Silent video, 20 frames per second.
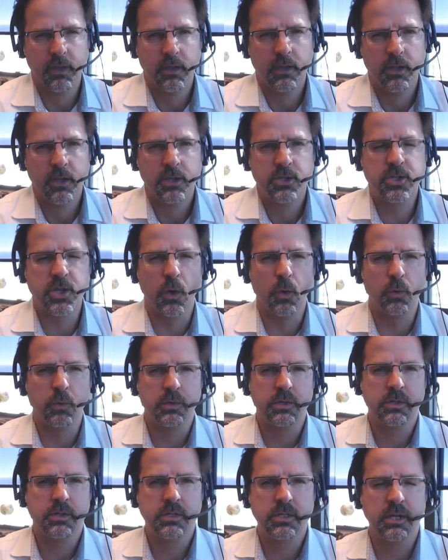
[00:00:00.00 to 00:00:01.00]
So,
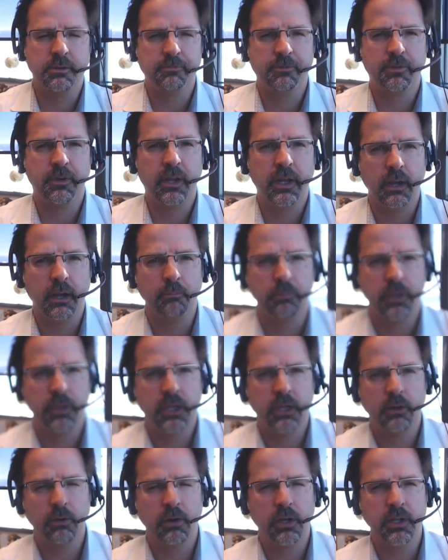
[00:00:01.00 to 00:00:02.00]
Tiffany, I'm
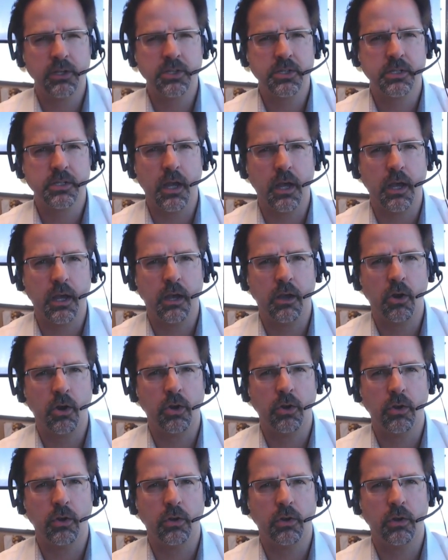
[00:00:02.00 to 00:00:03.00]
curious are
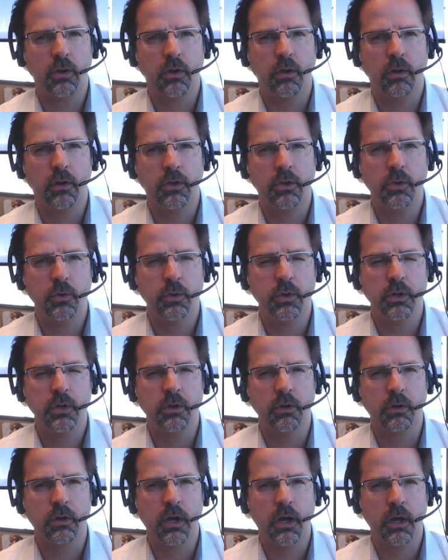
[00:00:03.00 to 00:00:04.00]
are you and your
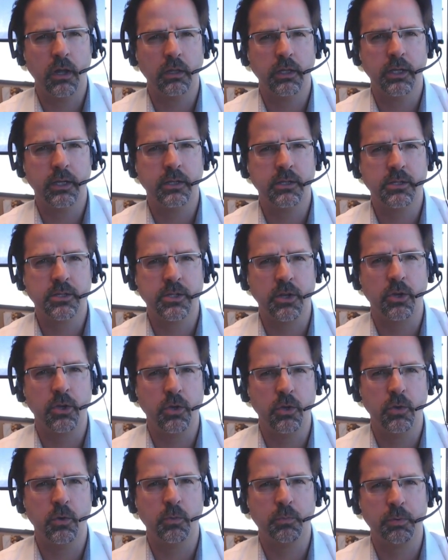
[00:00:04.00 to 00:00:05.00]
colleagues are
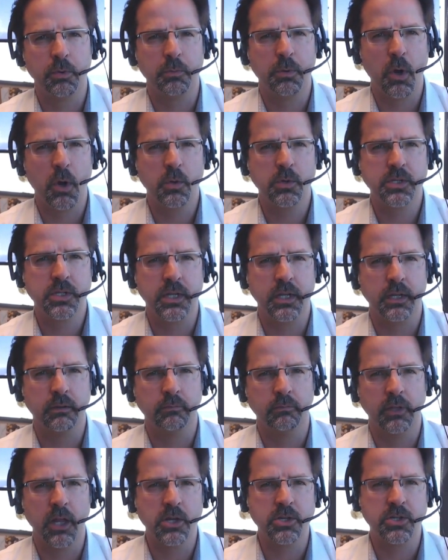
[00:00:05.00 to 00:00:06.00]
you proposing
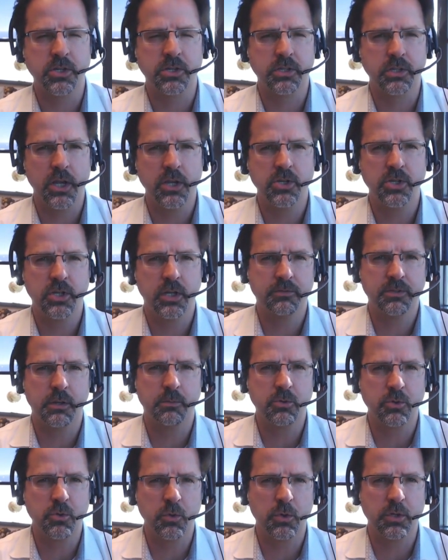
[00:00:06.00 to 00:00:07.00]
legislation of some
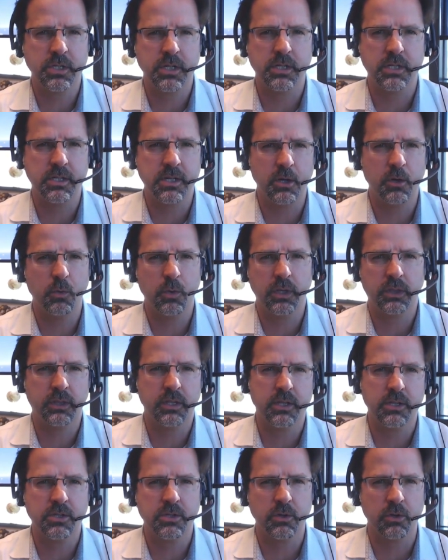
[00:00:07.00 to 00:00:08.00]
sort to deal with
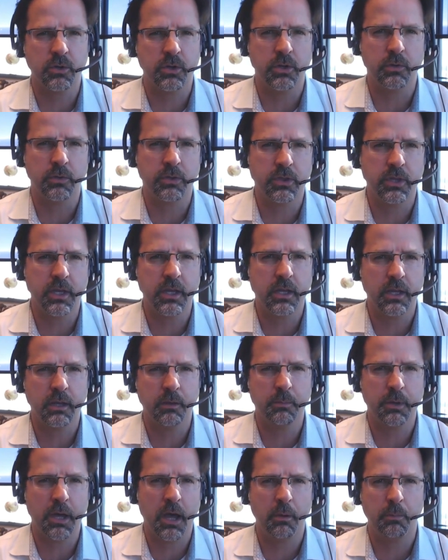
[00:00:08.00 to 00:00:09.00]
this? Are you thinking
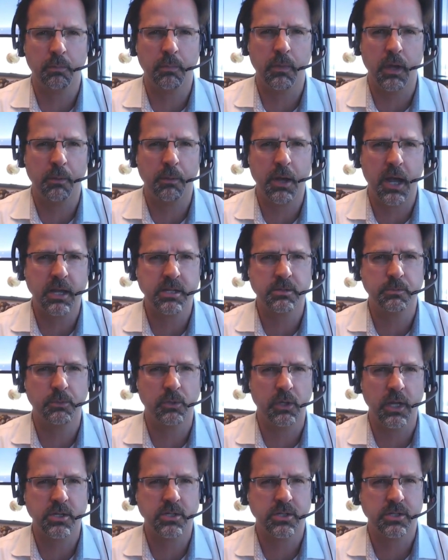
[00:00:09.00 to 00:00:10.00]
about a possible
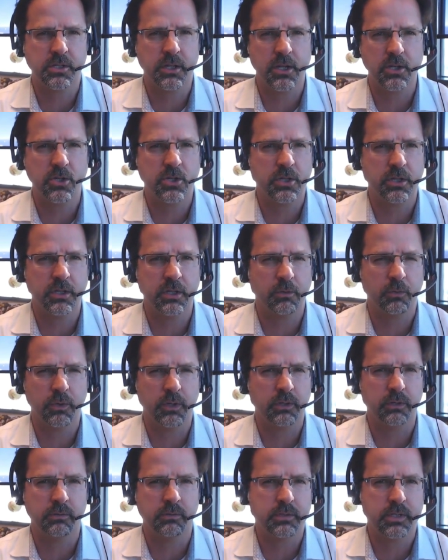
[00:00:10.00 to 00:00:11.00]
legislation that would
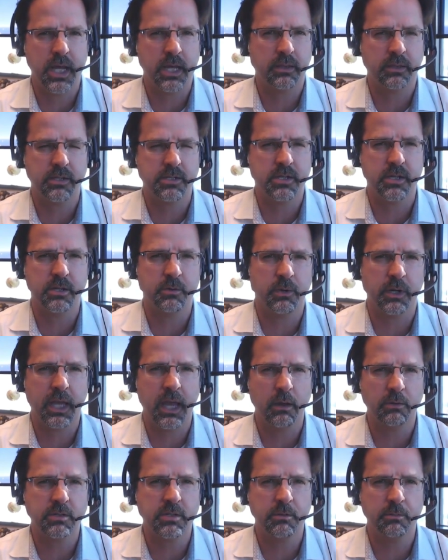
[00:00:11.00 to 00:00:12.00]
take this into account
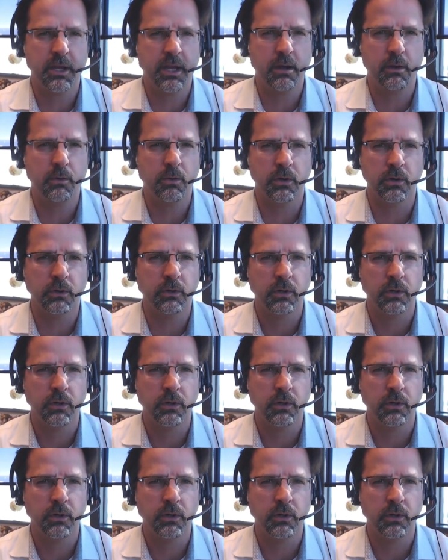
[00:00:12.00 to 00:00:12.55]
somehow or?